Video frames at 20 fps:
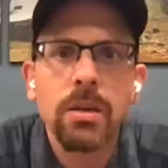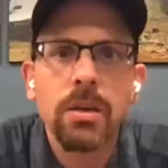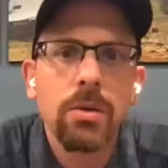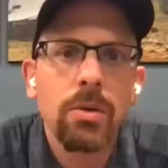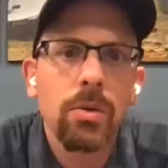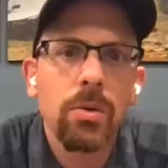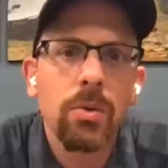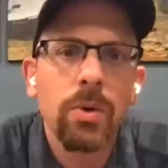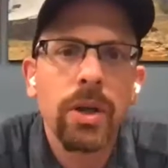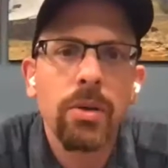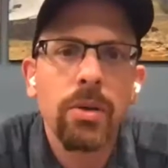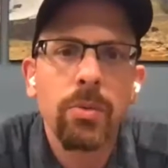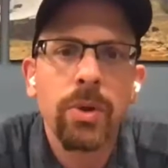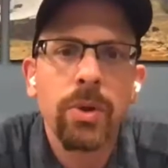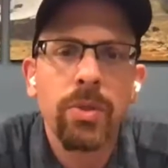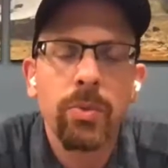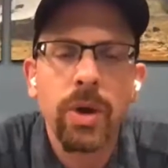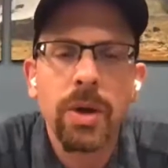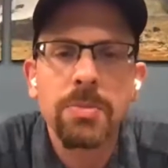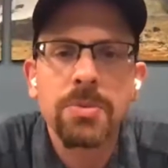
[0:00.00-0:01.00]
with
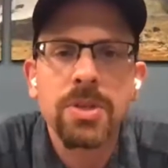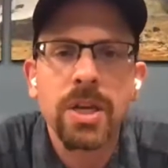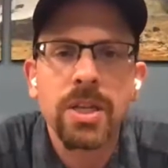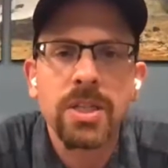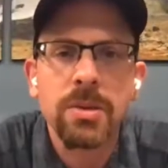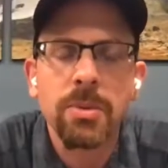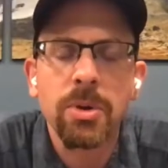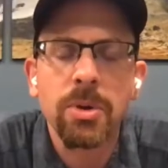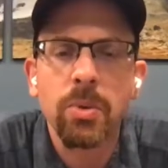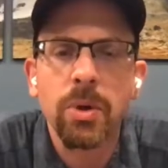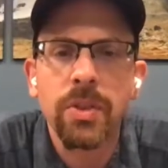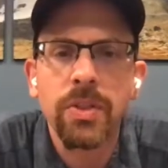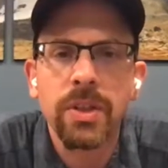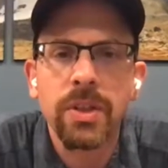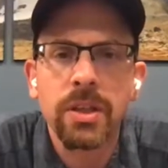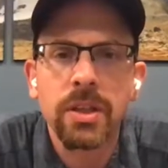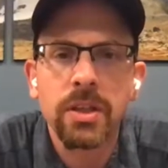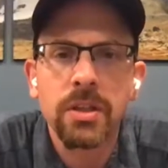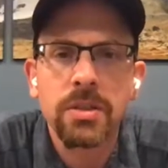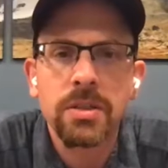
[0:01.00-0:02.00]
websites, I mean, one thing
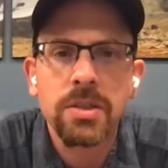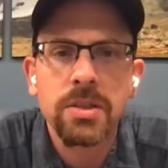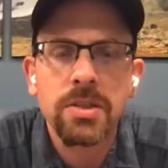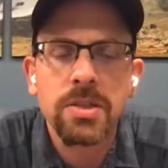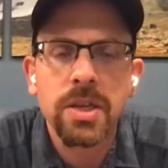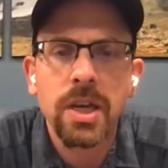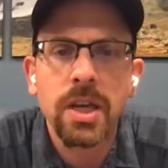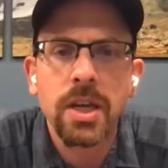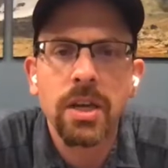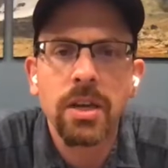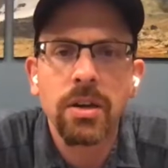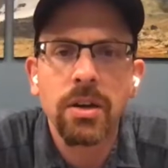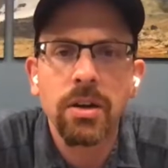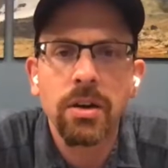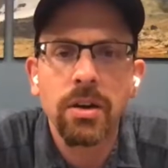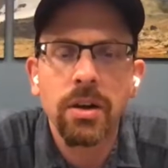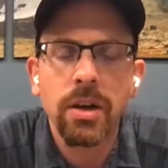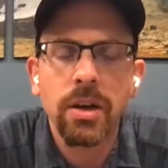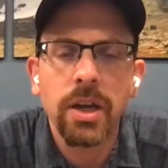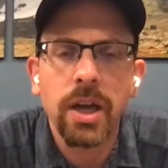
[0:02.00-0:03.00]
to say
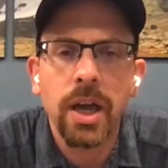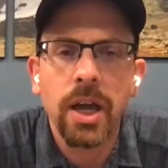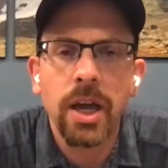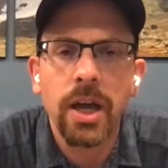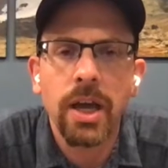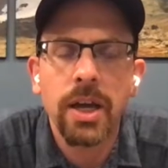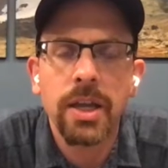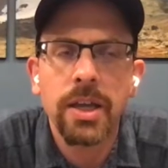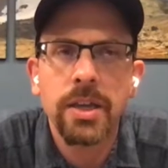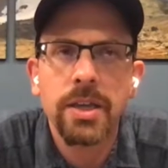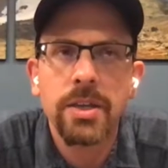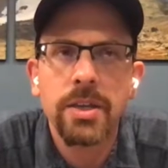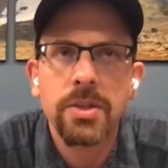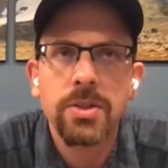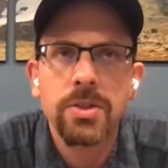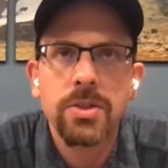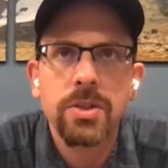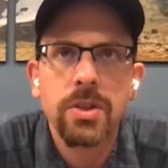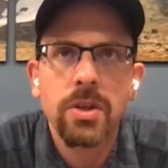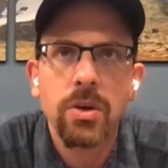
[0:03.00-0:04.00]
here
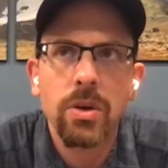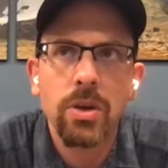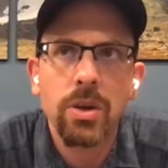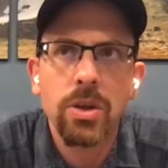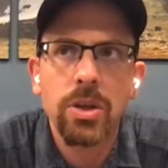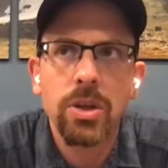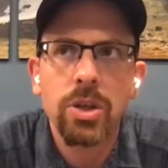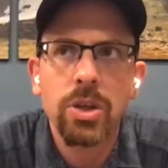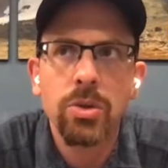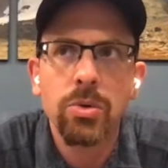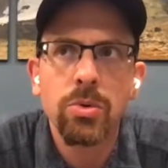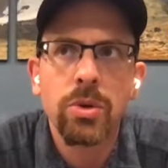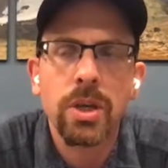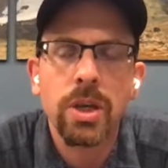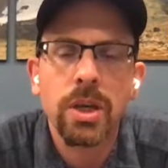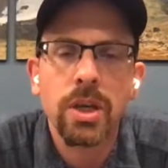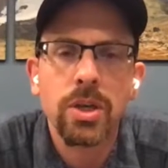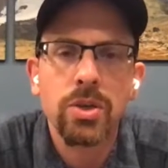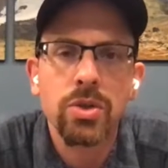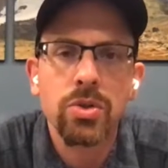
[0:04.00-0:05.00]
is you can
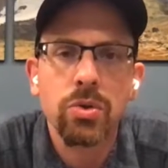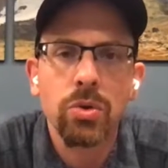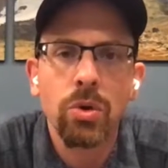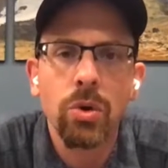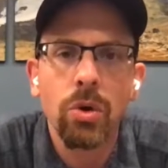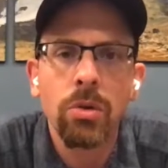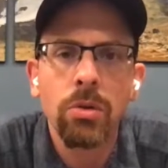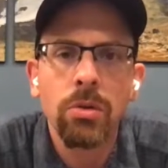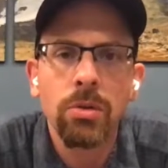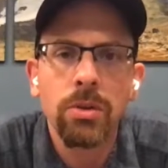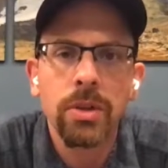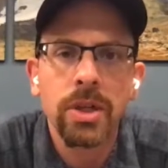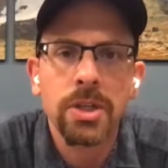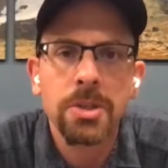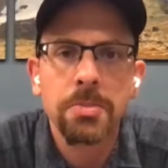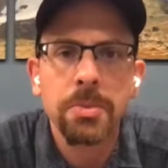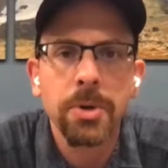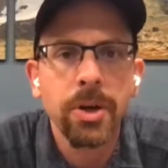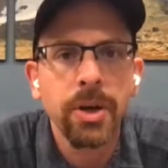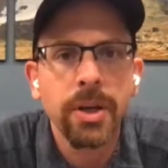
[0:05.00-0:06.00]
control the
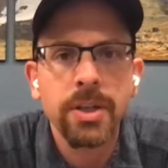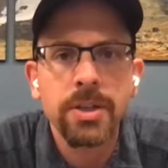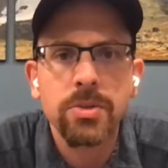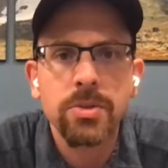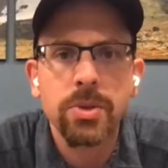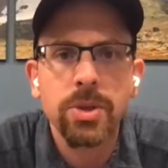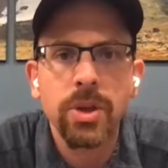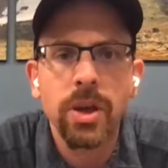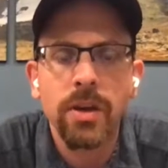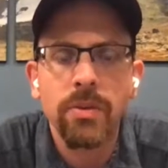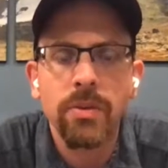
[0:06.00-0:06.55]
experience when you have a